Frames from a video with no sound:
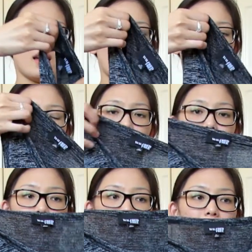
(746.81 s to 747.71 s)
I don't even
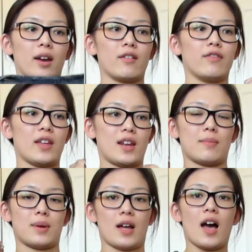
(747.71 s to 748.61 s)
know if I'm gonna fit
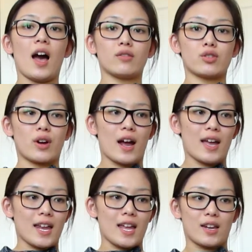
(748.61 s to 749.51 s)
it, but I'll try
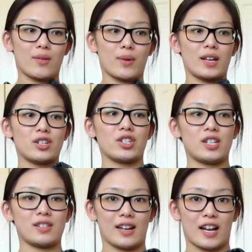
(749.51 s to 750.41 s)
it anyway.
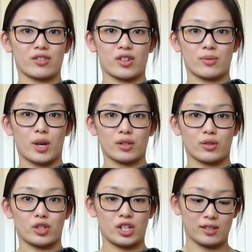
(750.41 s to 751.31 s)
She's an extra small,
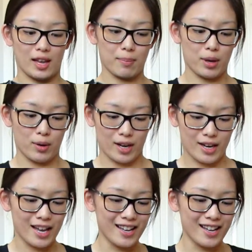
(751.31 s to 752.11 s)
so she's like puny.